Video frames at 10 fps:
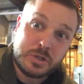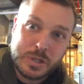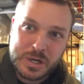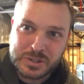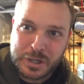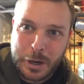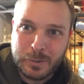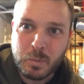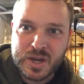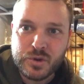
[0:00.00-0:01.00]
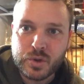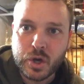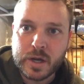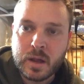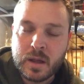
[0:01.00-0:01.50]
two years ago when you
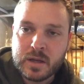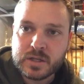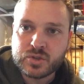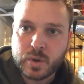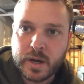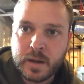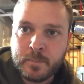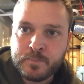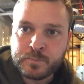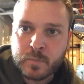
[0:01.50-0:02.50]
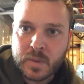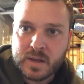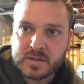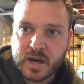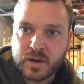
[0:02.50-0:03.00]
could destroy
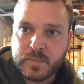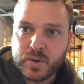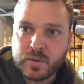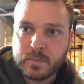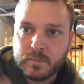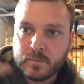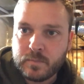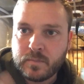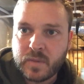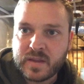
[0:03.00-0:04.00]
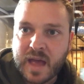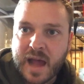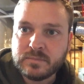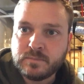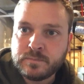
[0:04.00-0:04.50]
an entire computer like
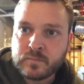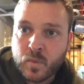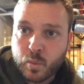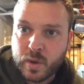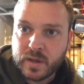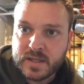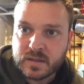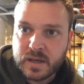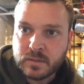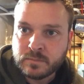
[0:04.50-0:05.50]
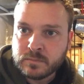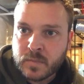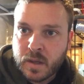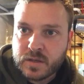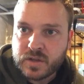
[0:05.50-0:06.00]
that real easily.
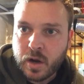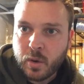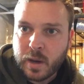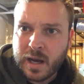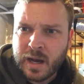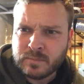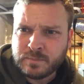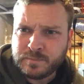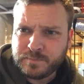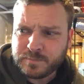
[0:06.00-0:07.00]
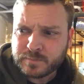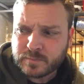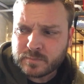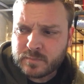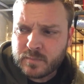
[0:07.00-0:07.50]
So, um,
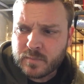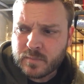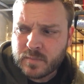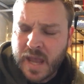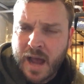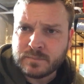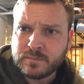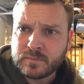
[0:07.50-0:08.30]
yeah,